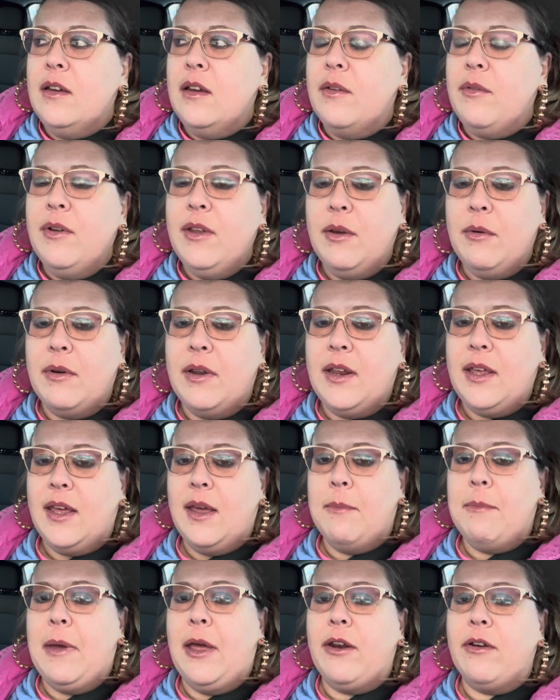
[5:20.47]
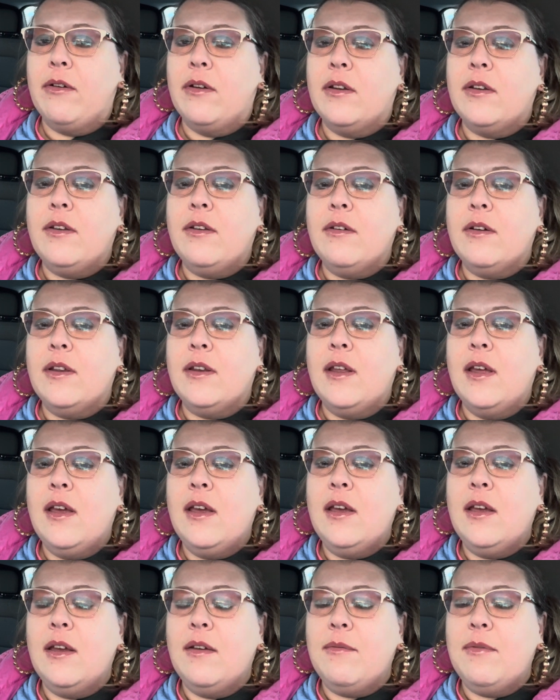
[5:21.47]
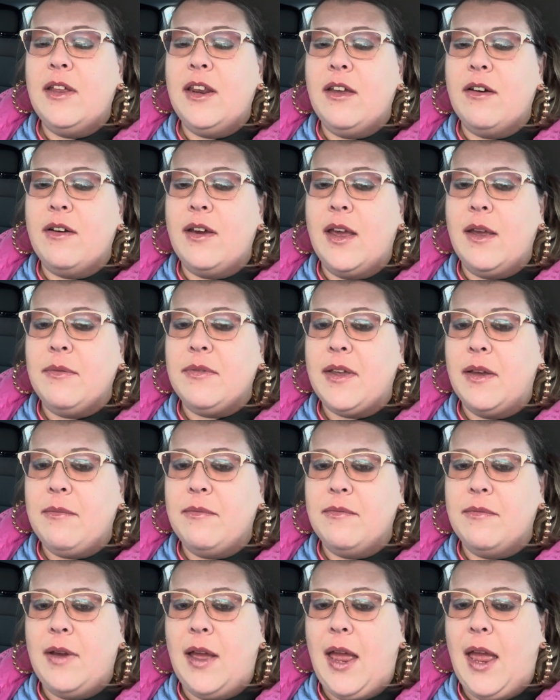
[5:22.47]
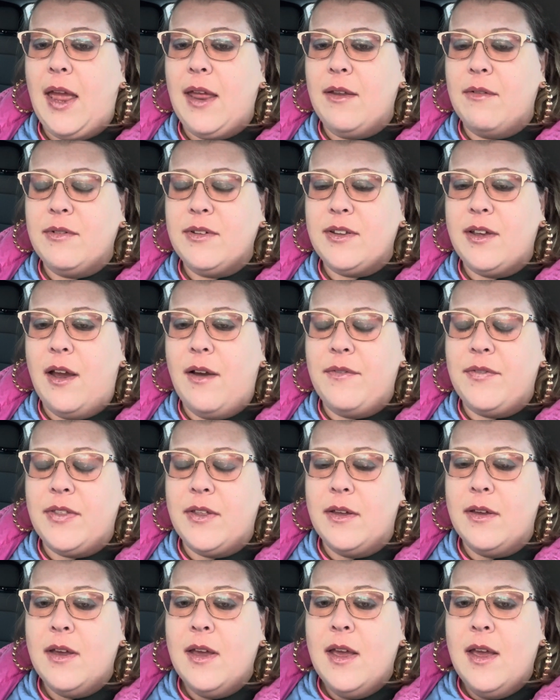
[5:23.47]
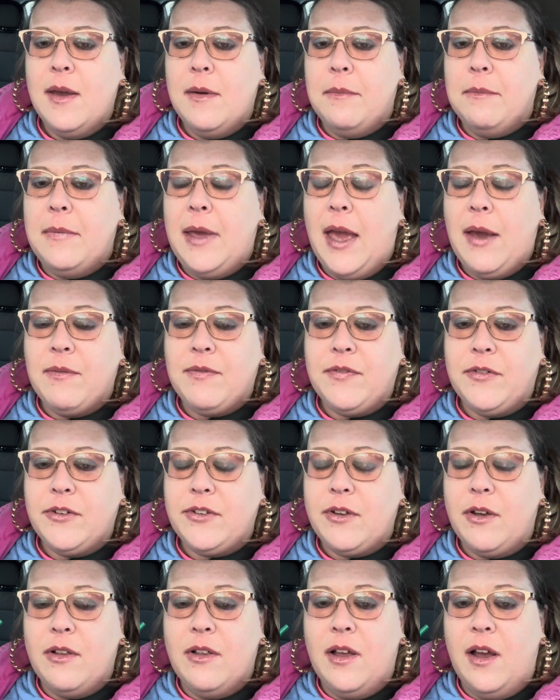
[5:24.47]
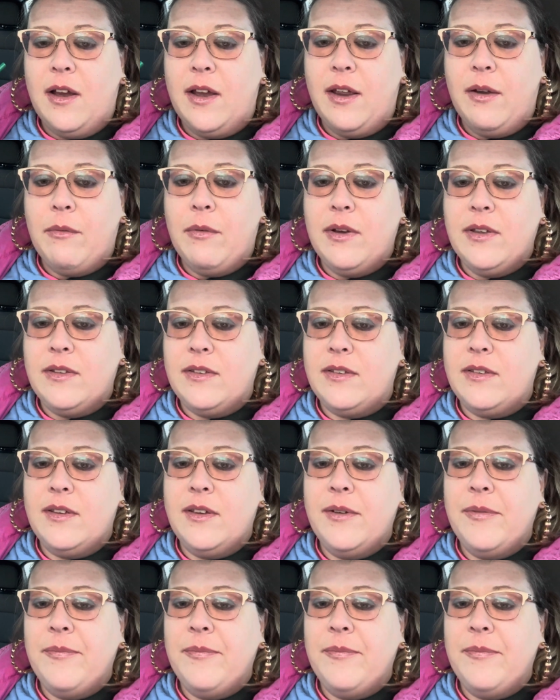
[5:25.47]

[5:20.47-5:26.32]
really want to get better at doing at video games. I I had was off the map for so long. I was